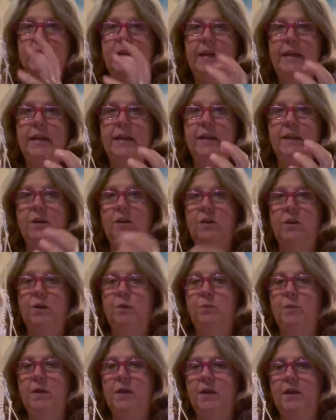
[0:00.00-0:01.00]
in a little
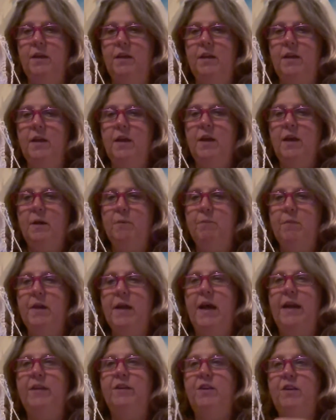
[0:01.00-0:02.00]
bit. But
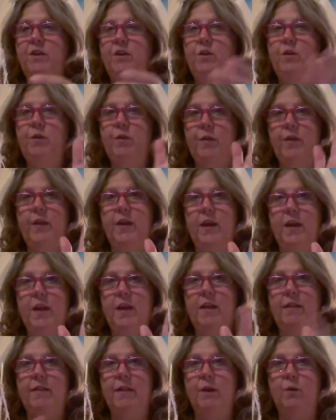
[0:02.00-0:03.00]
I do
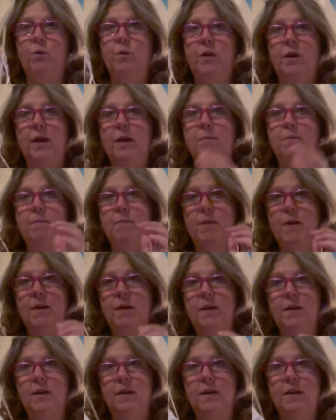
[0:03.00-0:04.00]
think that when
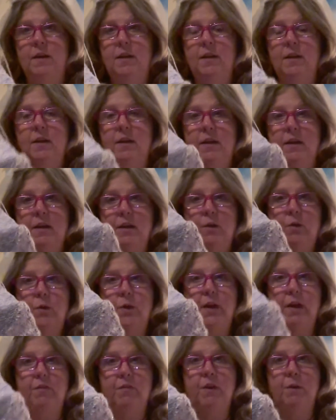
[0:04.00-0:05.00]

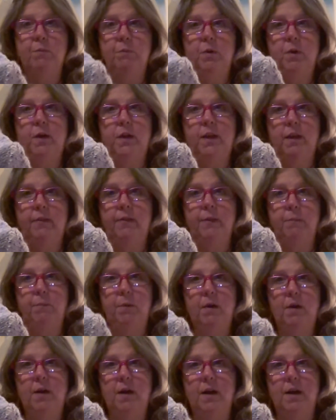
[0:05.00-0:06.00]
I've completed the
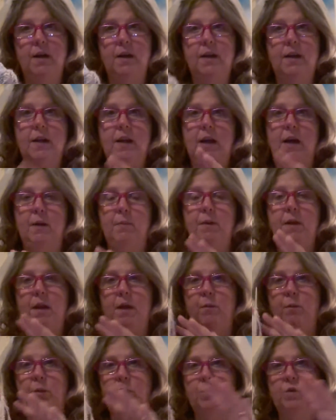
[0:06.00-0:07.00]
block, I'll be
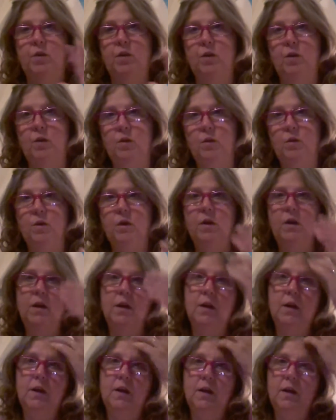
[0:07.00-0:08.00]
able to
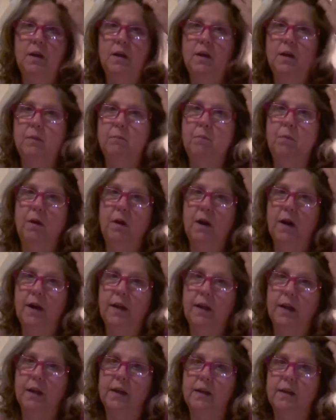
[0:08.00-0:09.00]

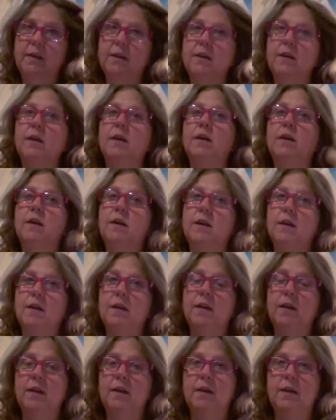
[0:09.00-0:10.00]
block it
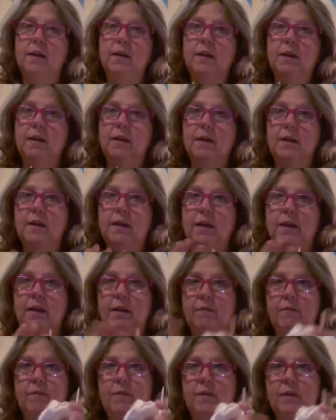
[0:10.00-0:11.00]

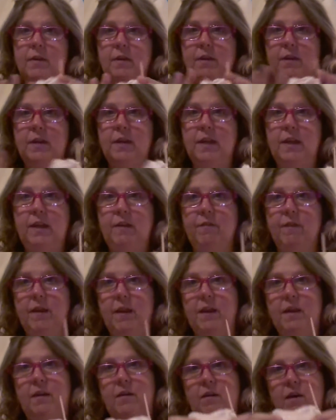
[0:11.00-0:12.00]
and even
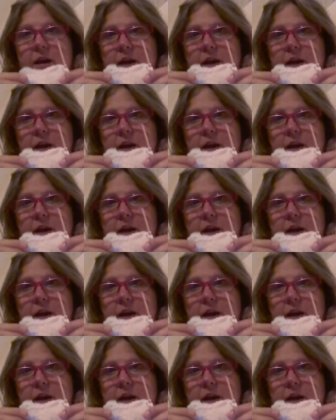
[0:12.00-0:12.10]
it all